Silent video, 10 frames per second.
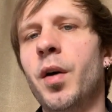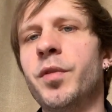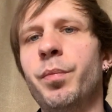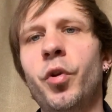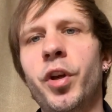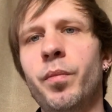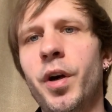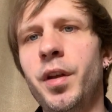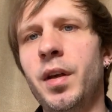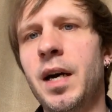deploying
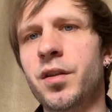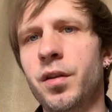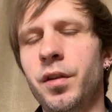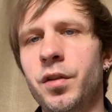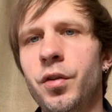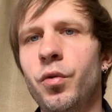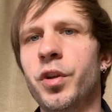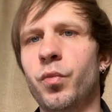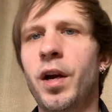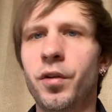money constantly too,
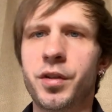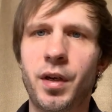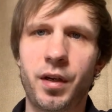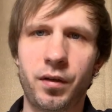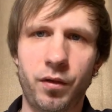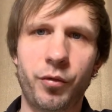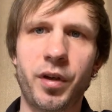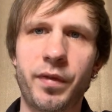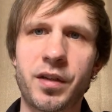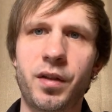as well as
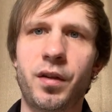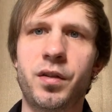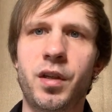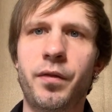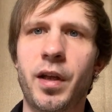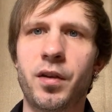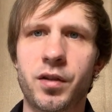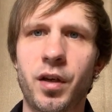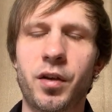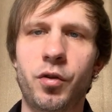reinvesting these
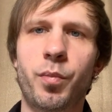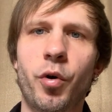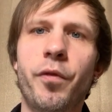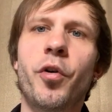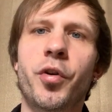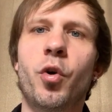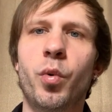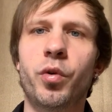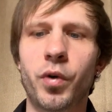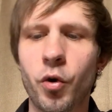dividends, like your portfolio
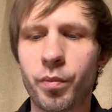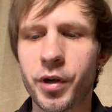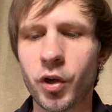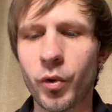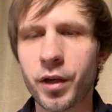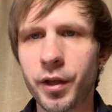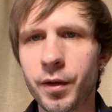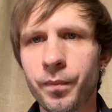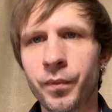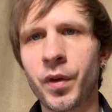will grow pretty quickly.
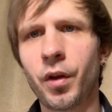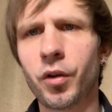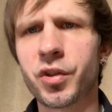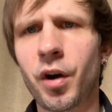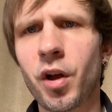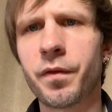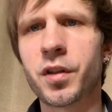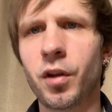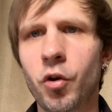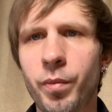It'll start off
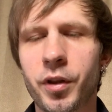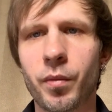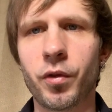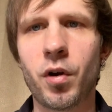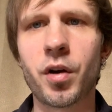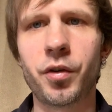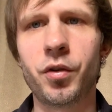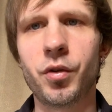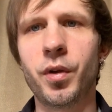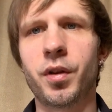slow, but the longer you
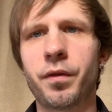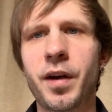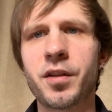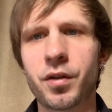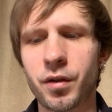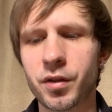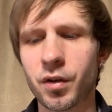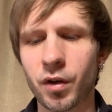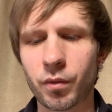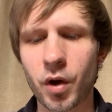do it, the faster it's
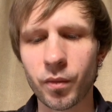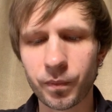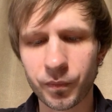going to grow.